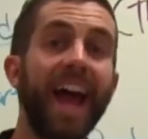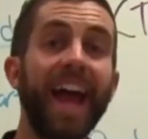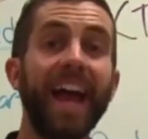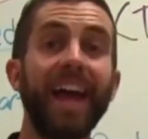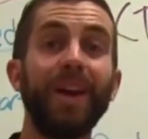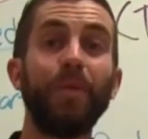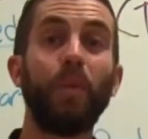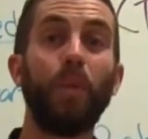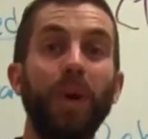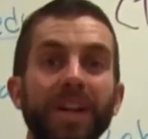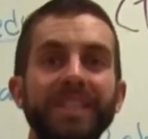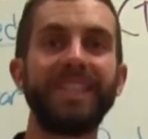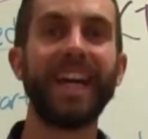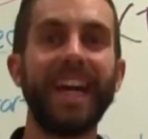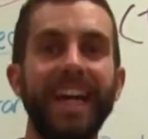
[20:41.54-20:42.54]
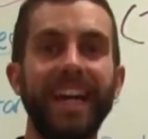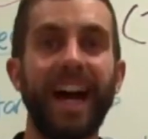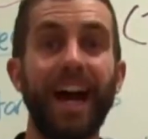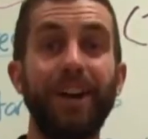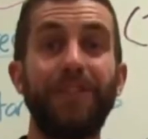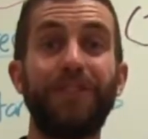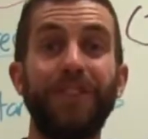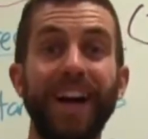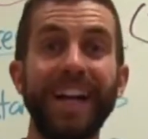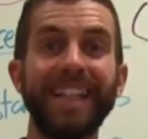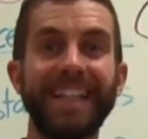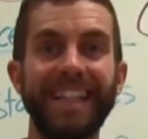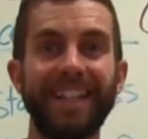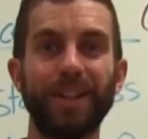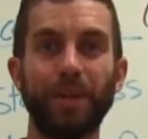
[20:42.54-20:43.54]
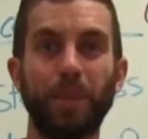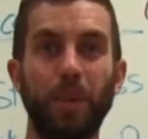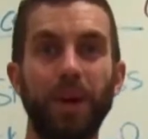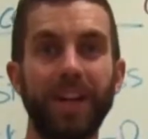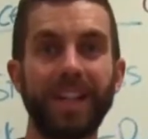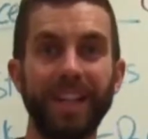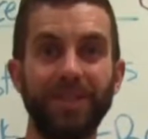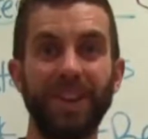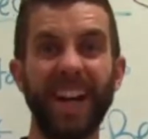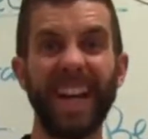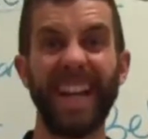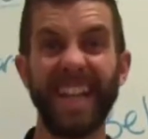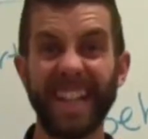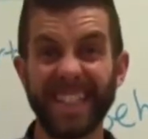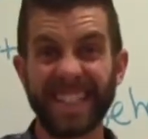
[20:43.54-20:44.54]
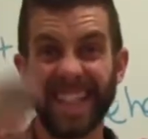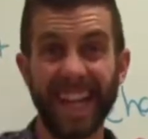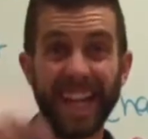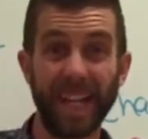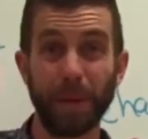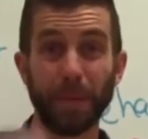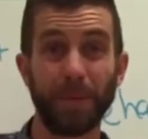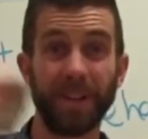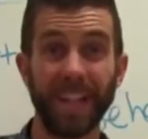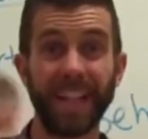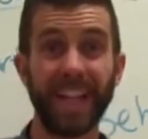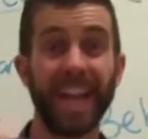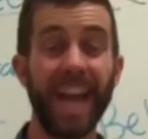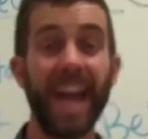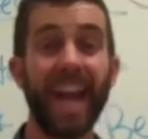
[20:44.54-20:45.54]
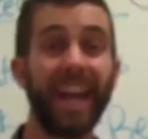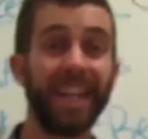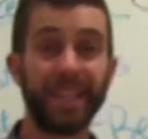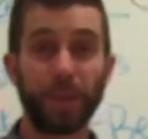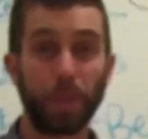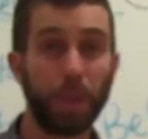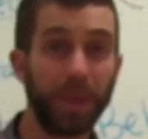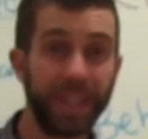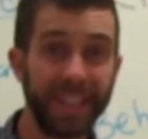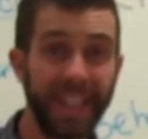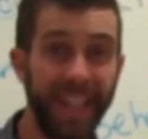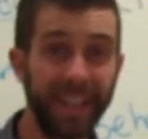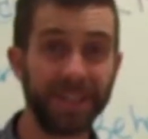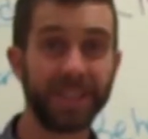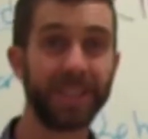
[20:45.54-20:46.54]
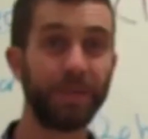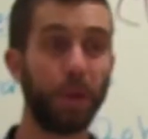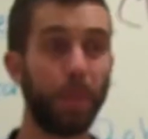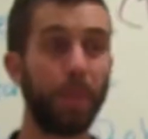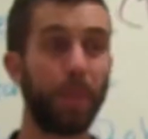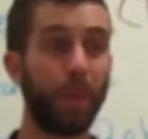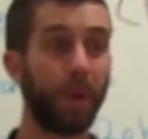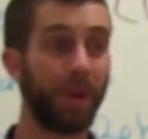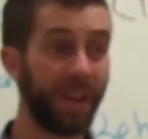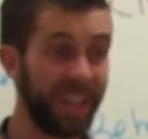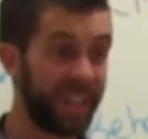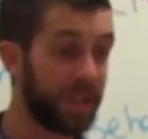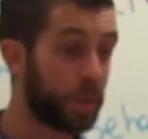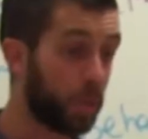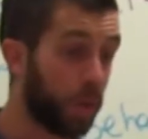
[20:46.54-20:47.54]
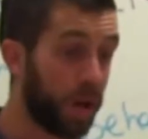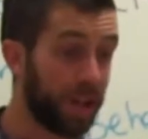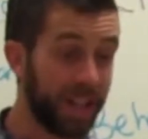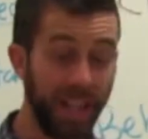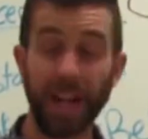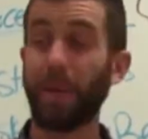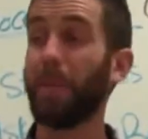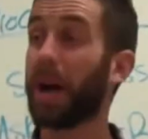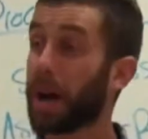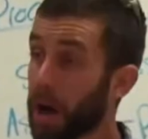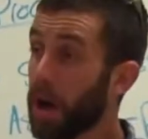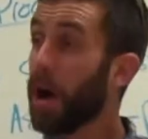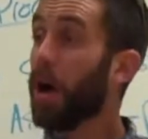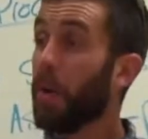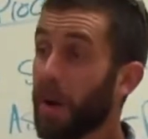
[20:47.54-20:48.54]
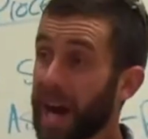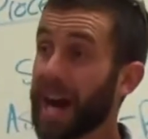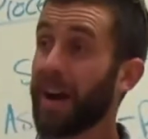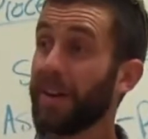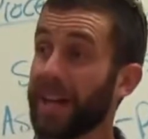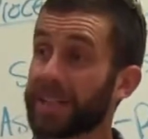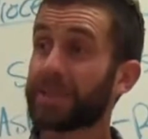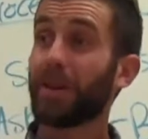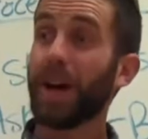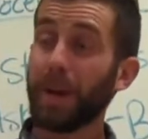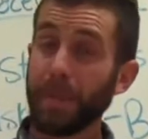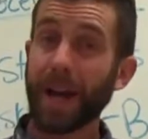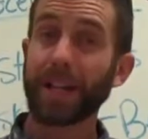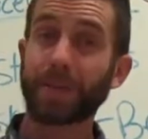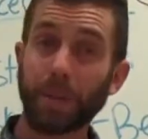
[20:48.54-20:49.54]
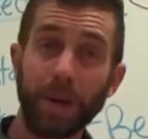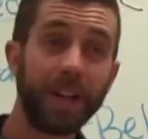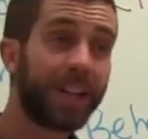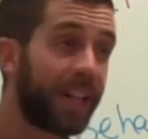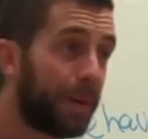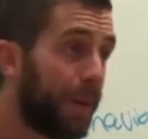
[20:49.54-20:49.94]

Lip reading: And one day, I finally hear him working, right? And he's hammering, and he's putting nails into a board, and he's worked in. I'm like, wow, that's great, Matt's working.